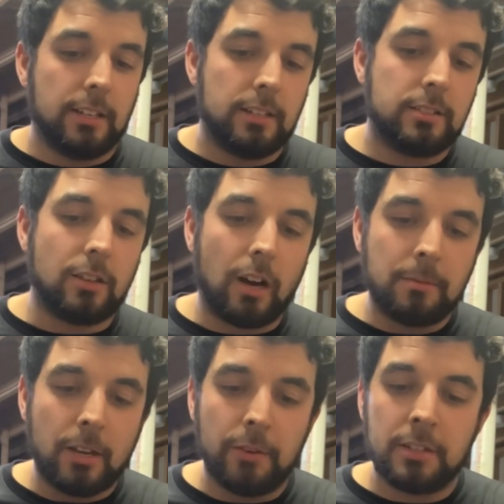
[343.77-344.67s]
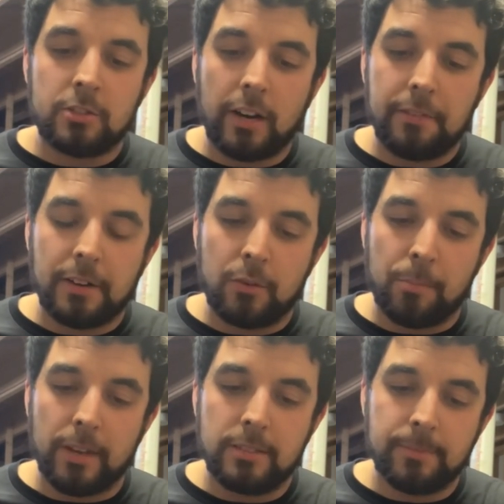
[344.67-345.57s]
So I'm going to try to find
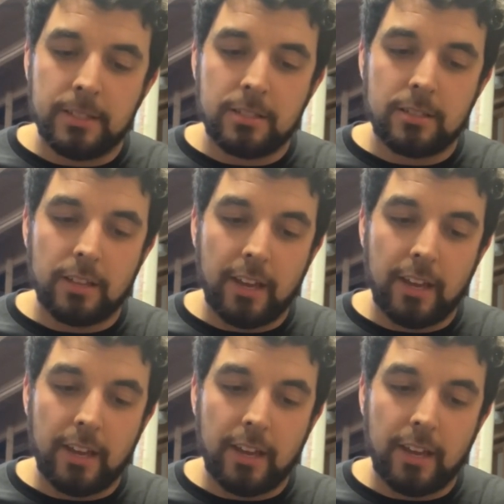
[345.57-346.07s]
replacements